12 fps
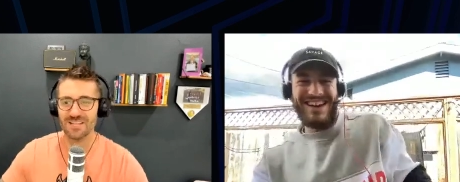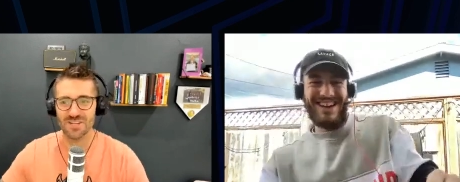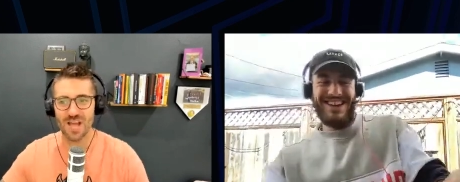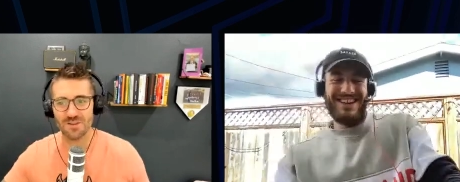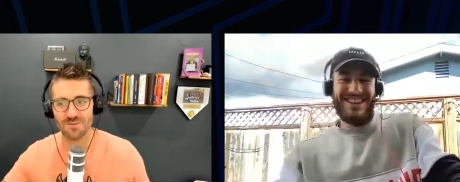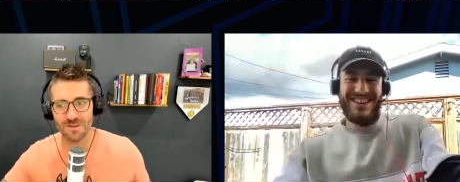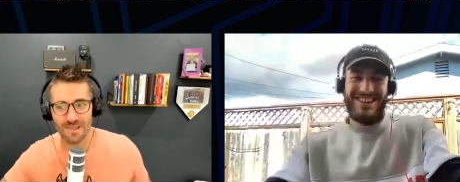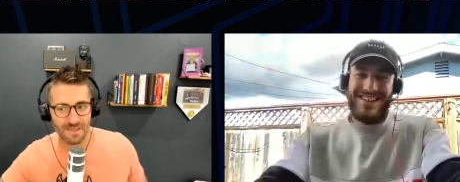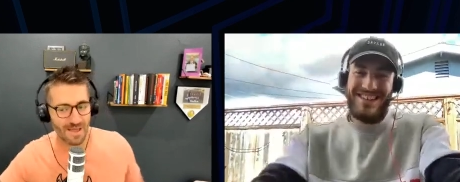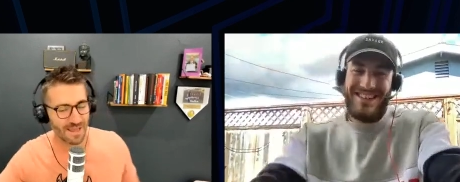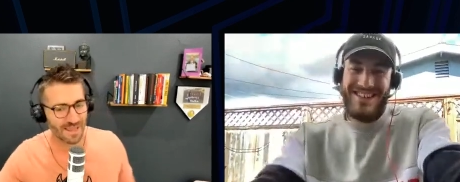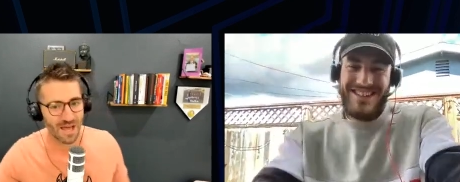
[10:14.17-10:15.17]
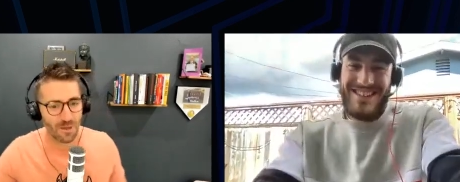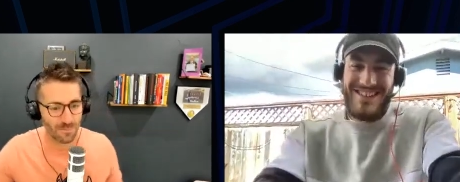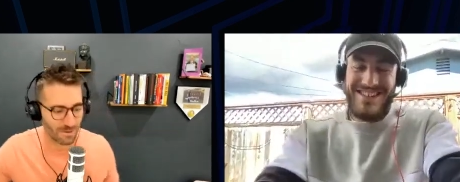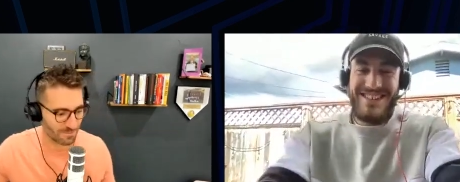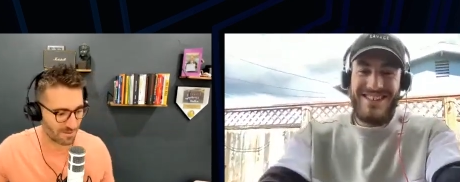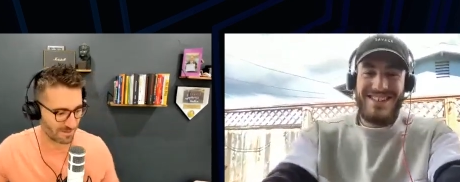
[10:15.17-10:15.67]
Speaker 1: genuinely like
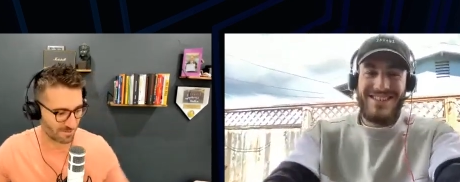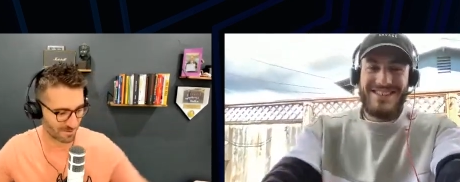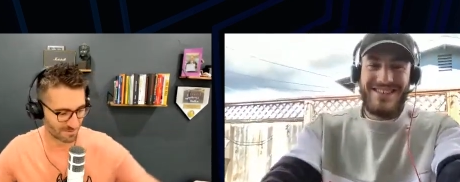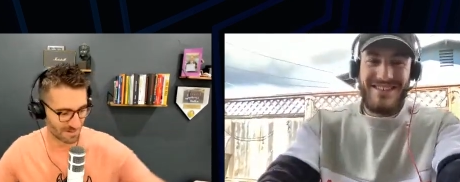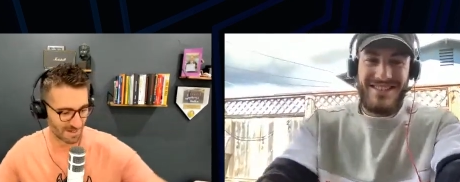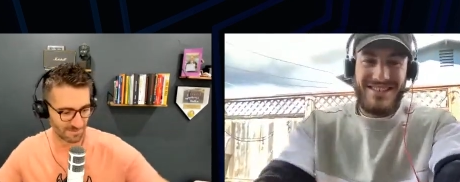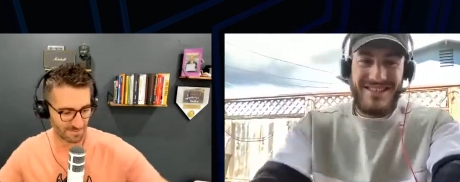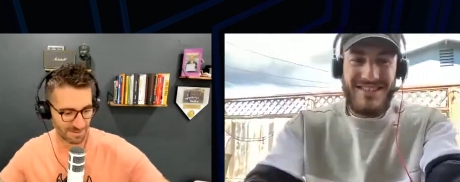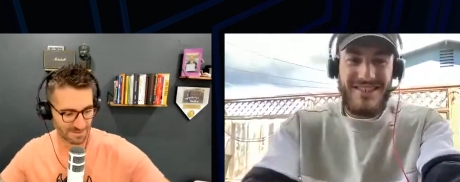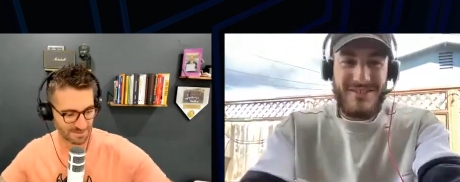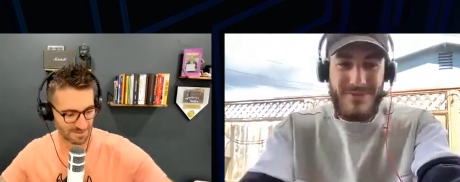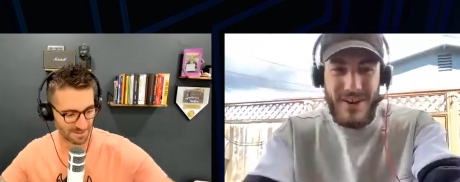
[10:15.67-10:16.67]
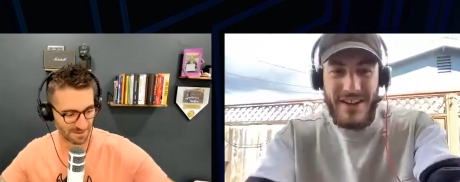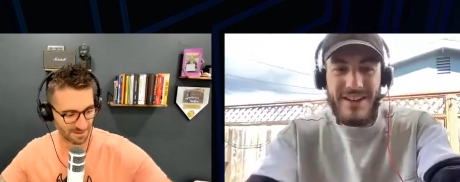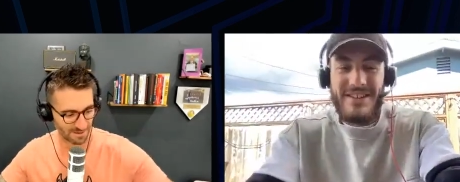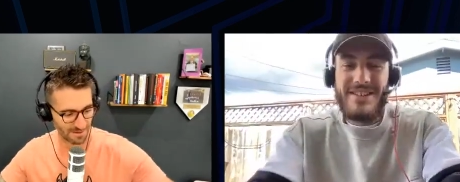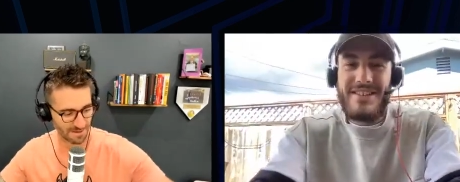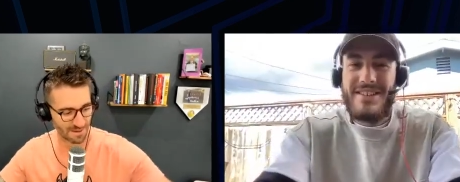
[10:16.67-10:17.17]
helping people, right? But it's like
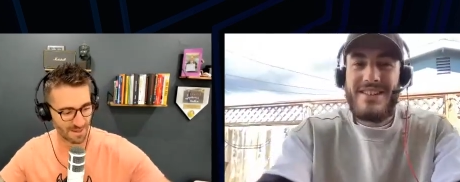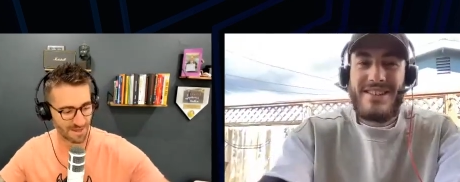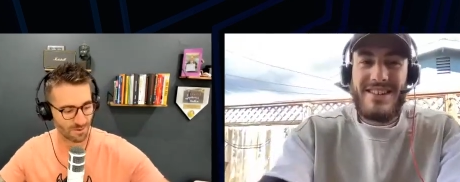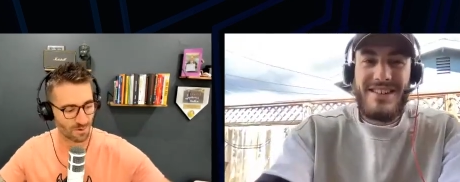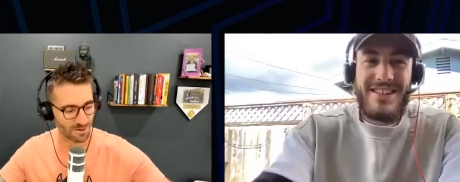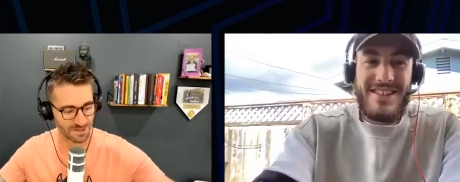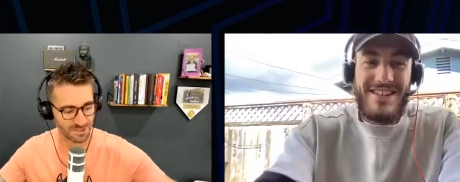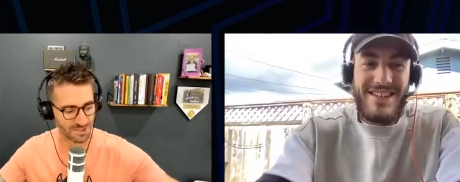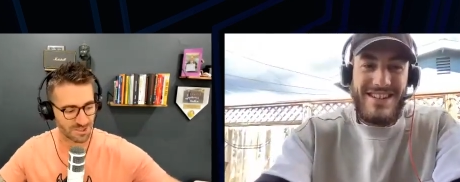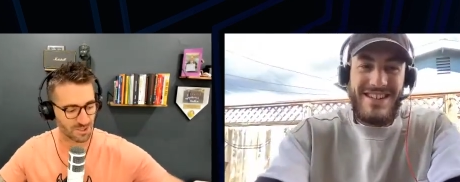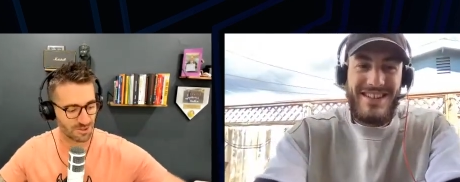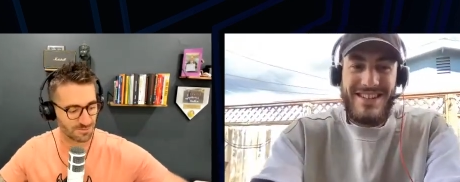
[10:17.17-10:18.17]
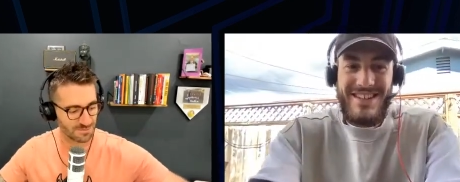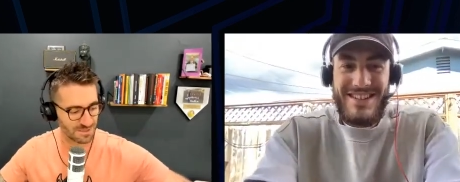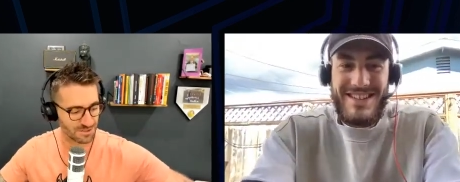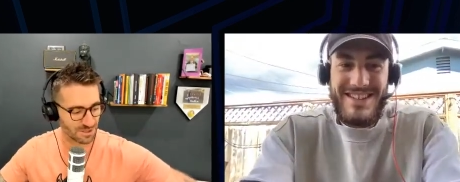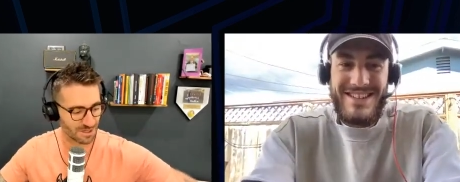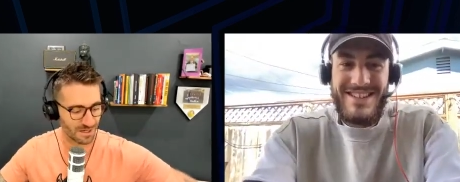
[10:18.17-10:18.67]
right. I don't want to assume
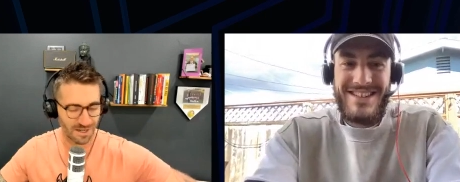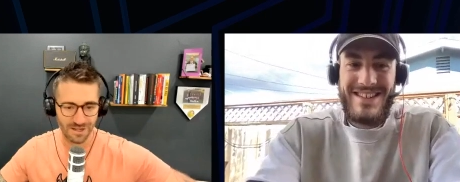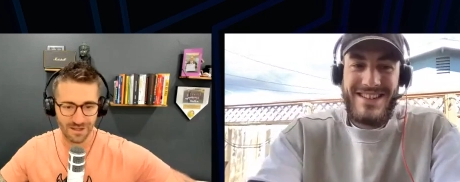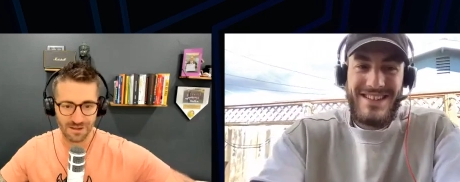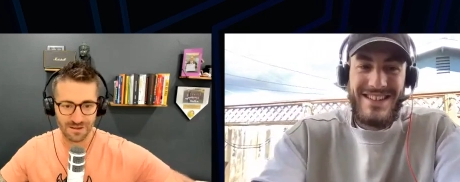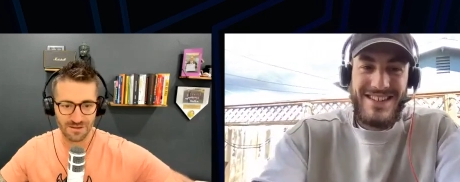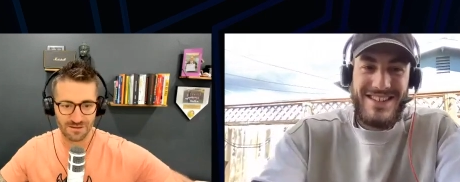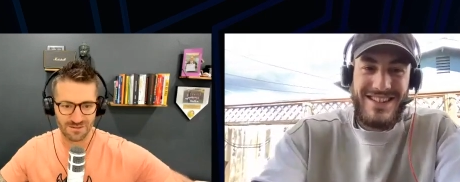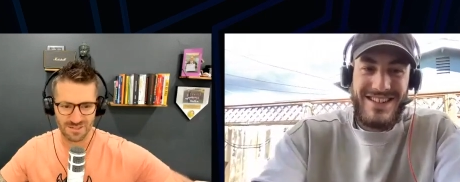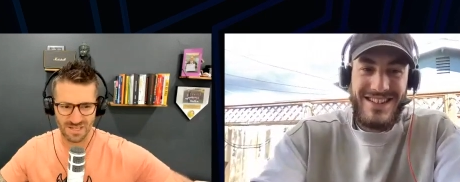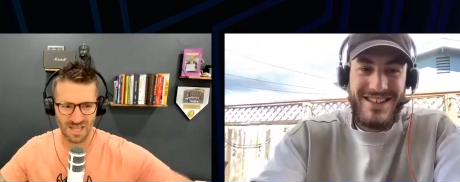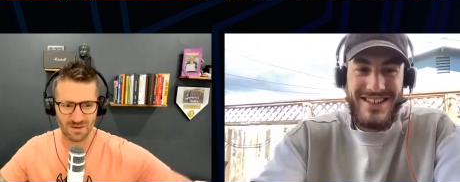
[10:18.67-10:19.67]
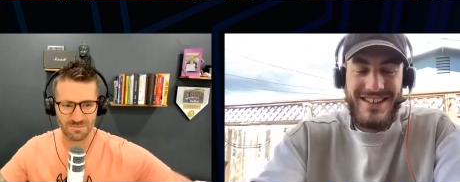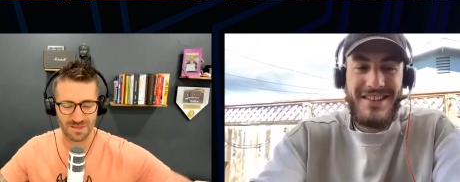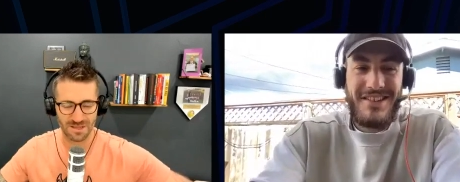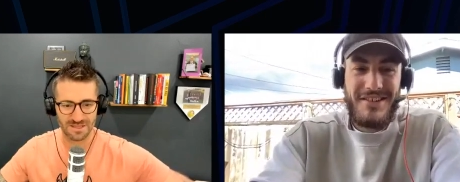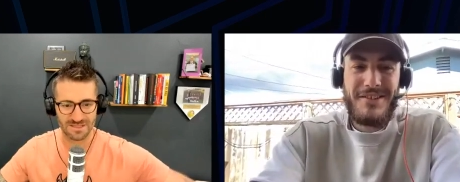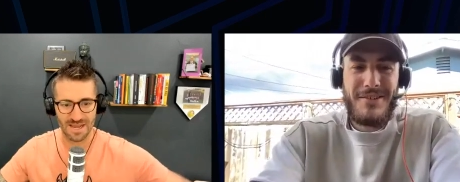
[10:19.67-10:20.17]
that you're gonna just help
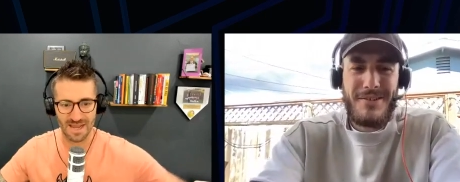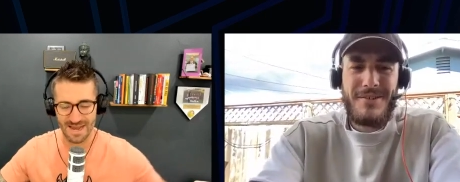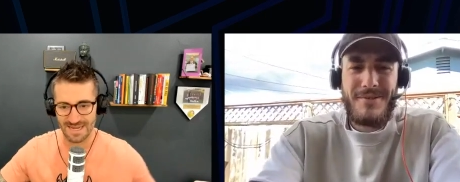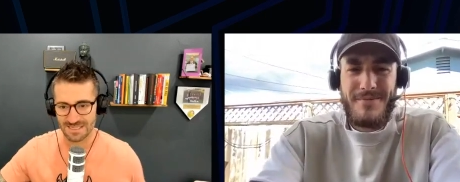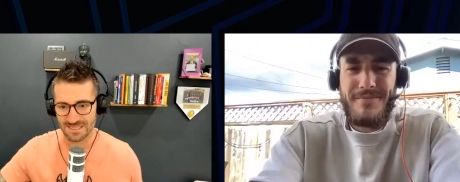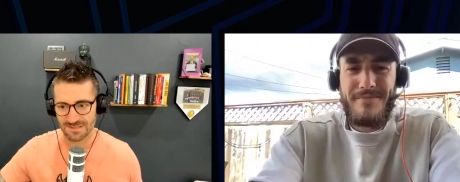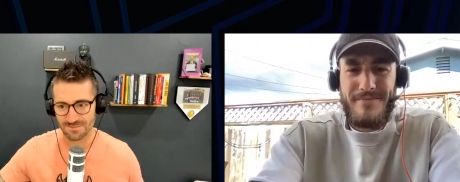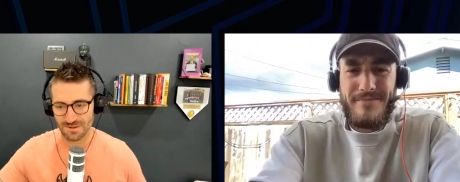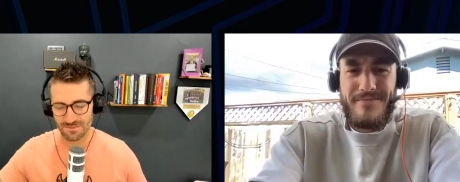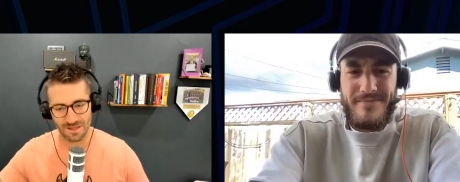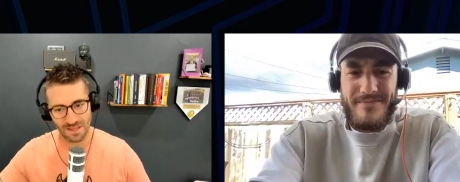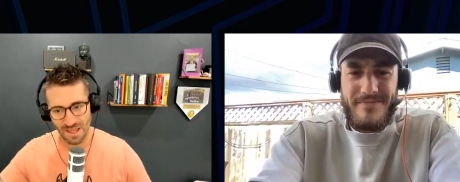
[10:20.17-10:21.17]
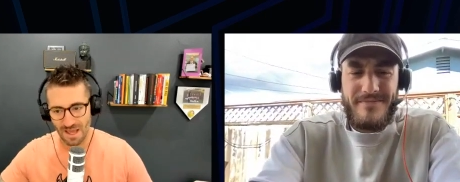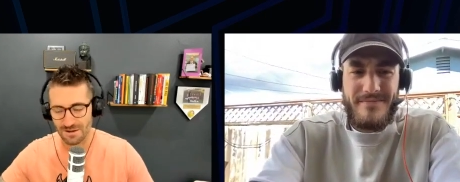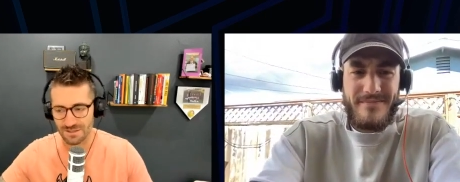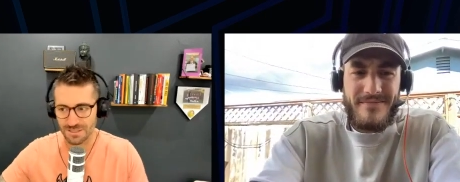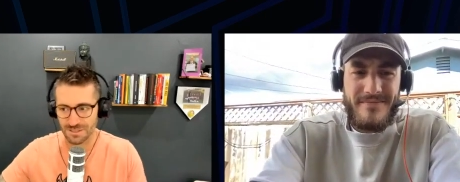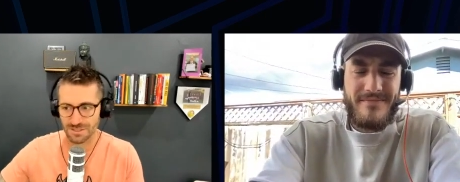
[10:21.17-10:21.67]
me because I asked. But I'm like, hey, I
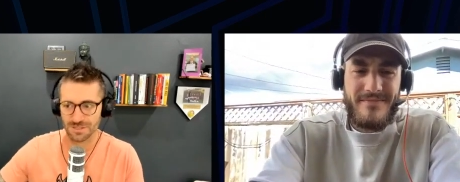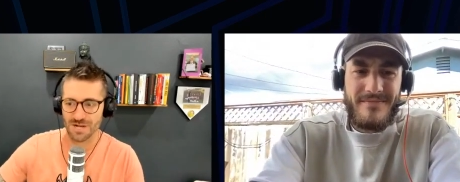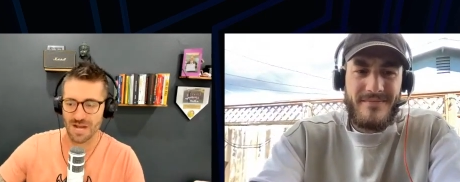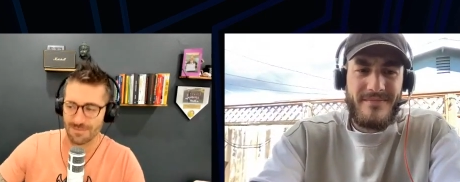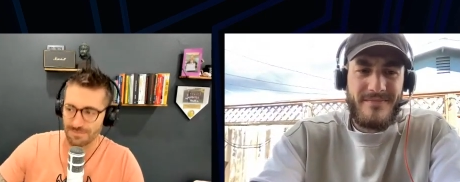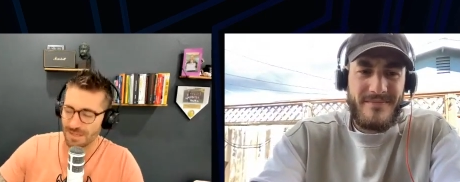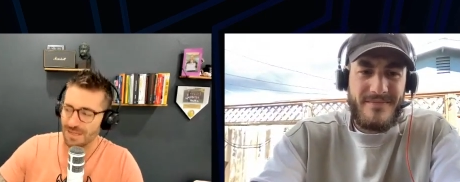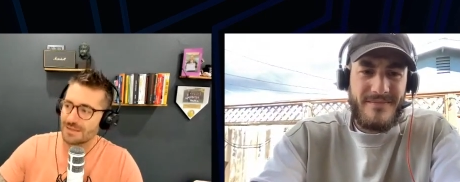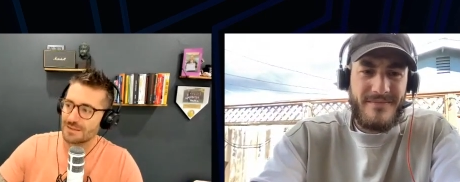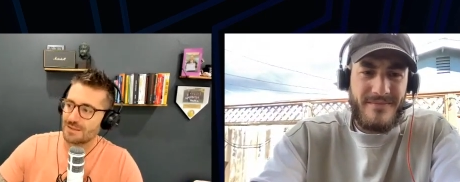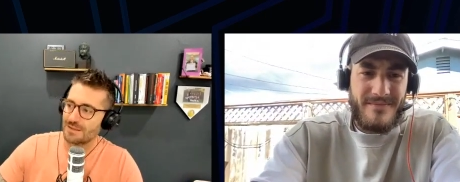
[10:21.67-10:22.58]
know it's not your job, but